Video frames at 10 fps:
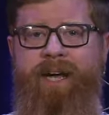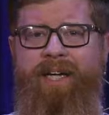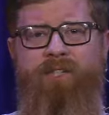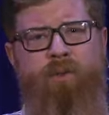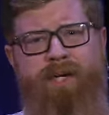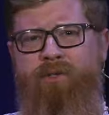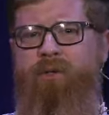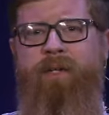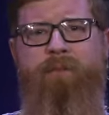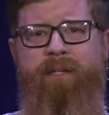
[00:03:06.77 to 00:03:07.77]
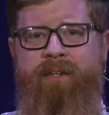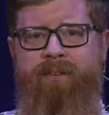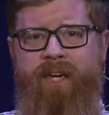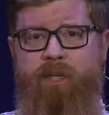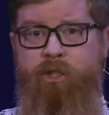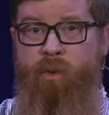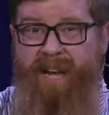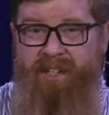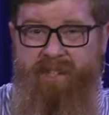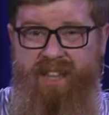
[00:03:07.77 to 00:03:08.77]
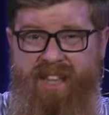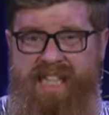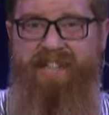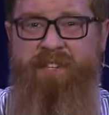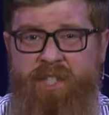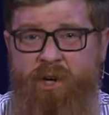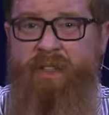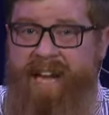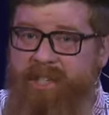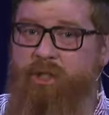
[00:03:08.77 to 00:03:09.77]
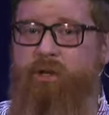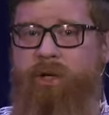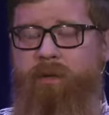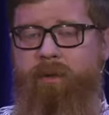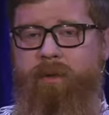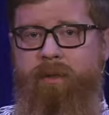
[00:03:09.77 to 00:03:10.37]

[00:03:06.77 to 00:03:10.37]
And do I truly believe that? Do I actually live as though that's true?